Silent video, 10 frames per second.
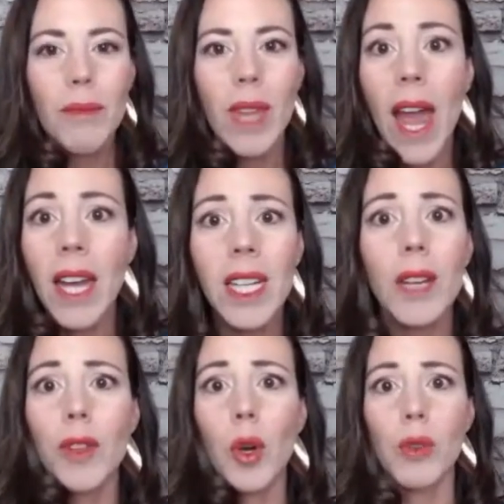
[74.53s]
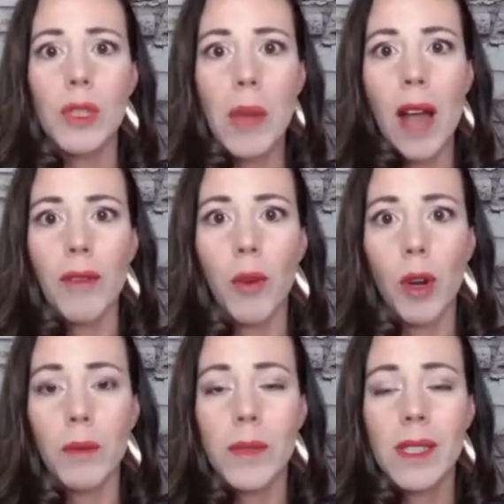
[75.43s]
any of those
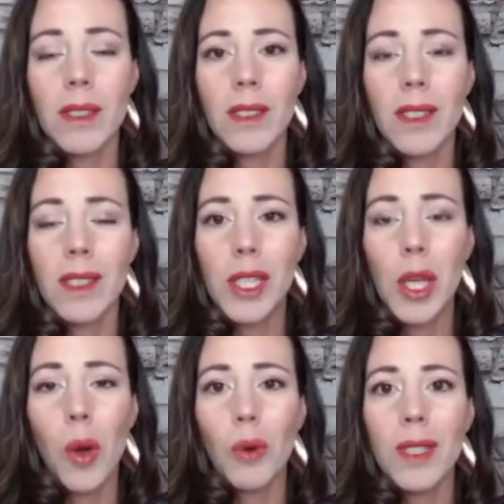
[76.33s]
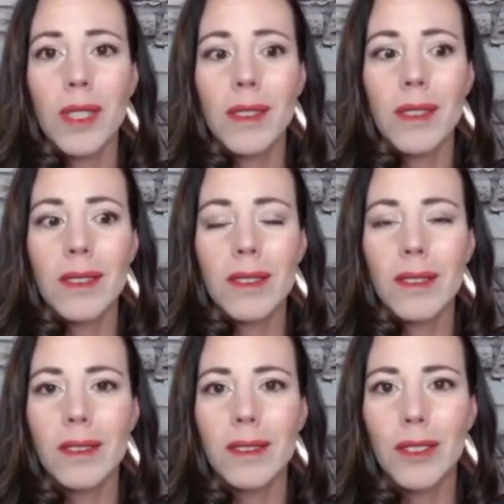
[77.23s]
platforms. So
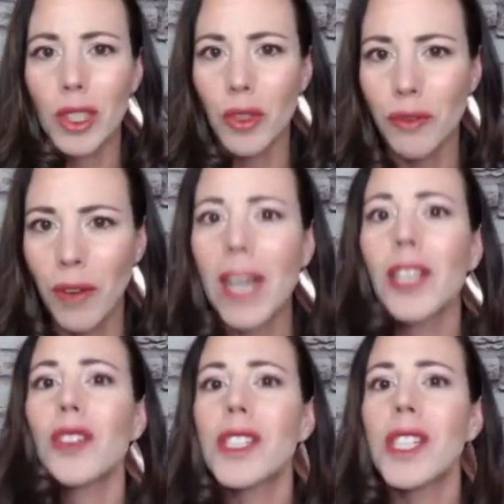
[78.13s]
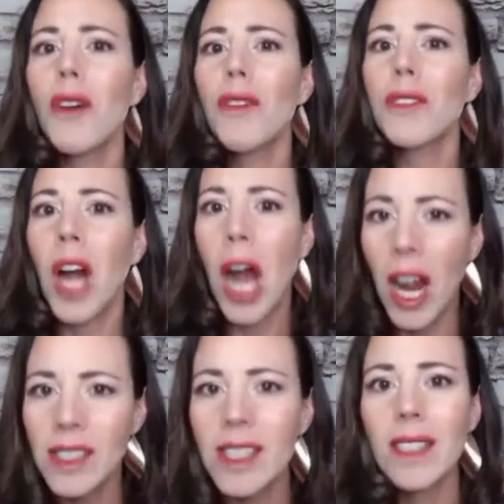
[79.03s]
do you find yourself
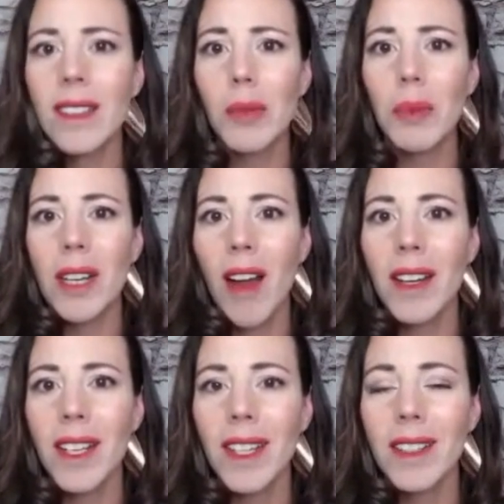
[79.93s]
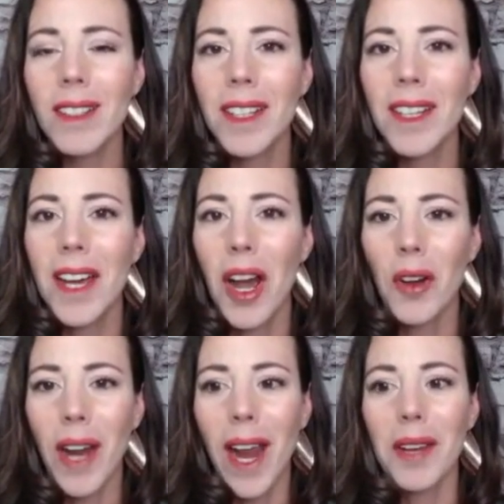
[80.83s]
constantly being on it?
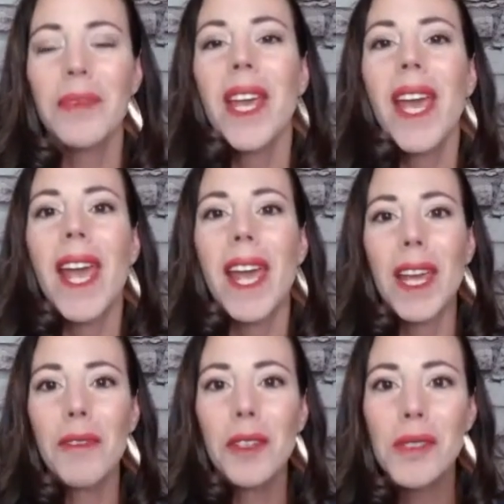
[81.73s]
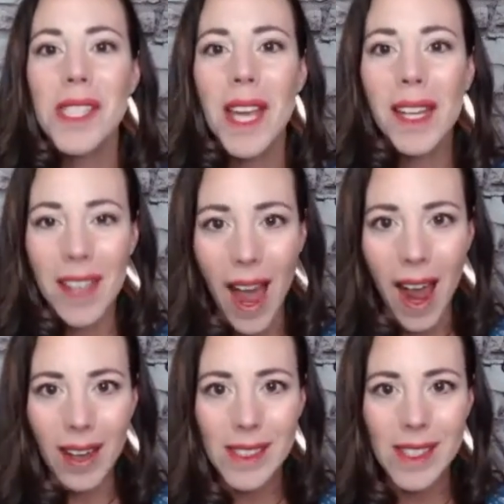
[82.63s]
Okay, if you say
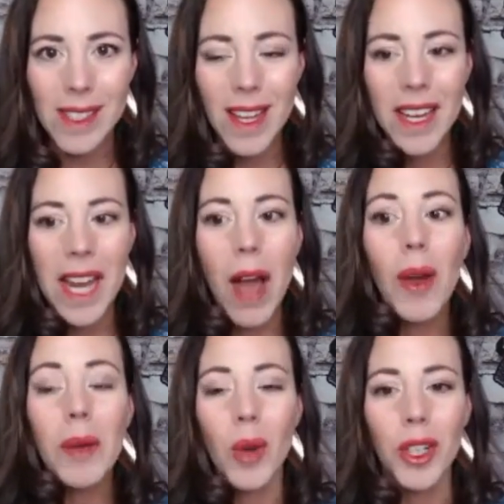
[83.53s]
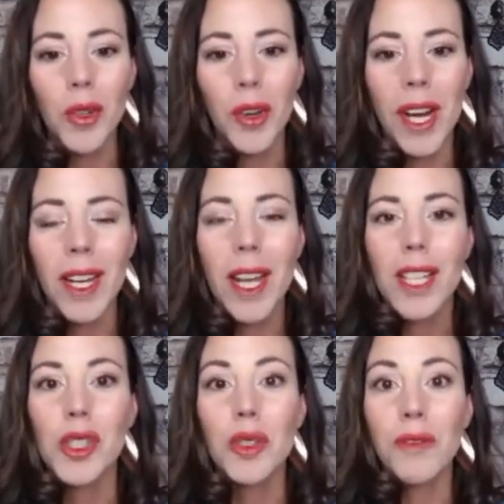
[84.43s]
yes, now I'm wondering,
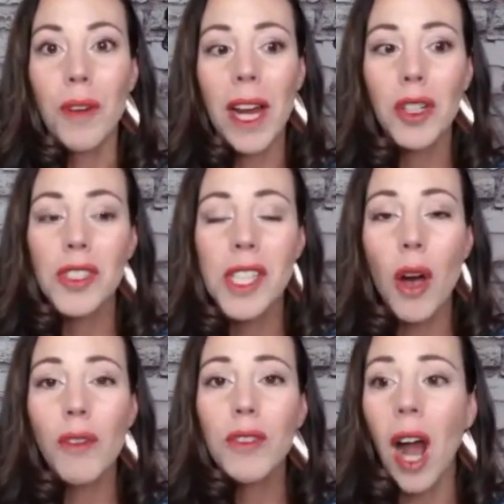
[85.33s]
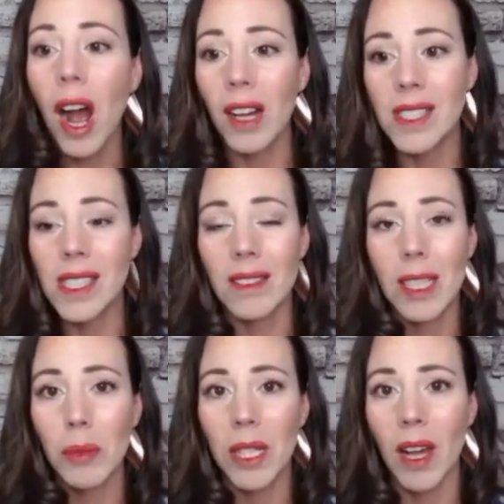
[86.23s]
do you find yourself
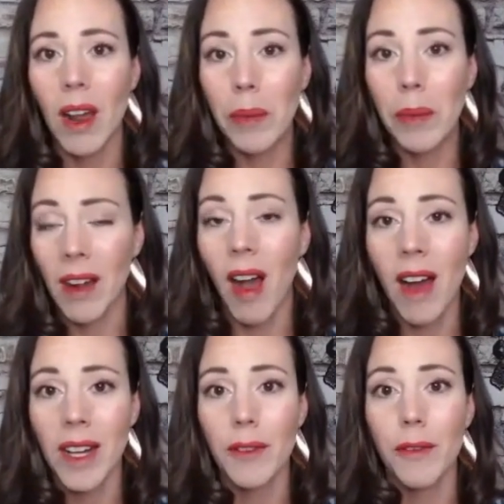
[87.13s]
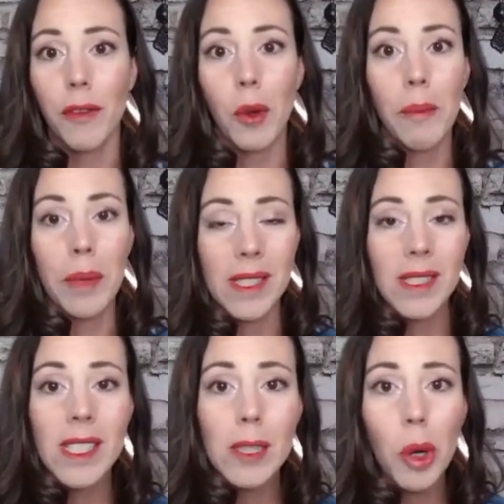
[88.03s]
constantly being on it for
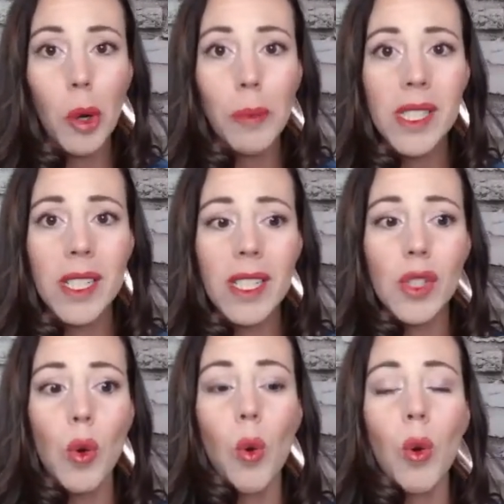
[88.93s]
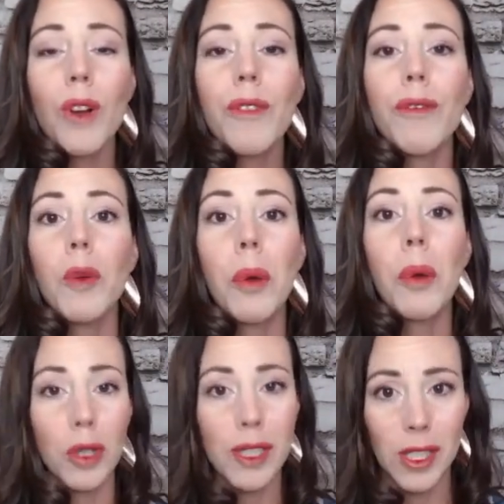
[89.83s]
business purposes or for
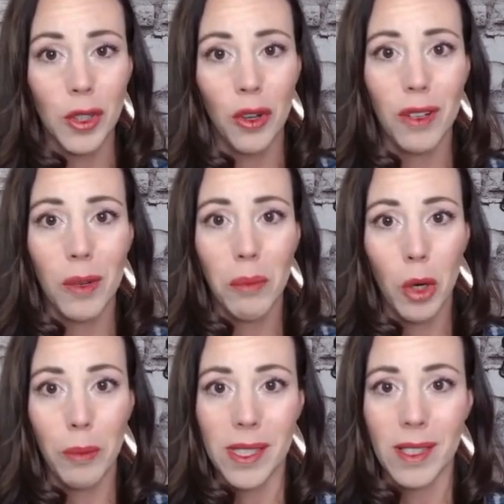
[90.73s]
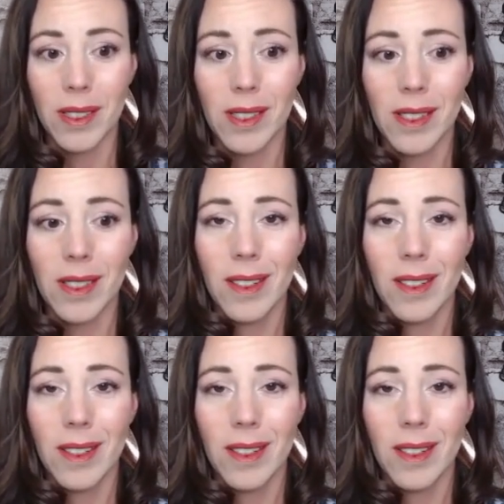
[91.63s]
personal purposes?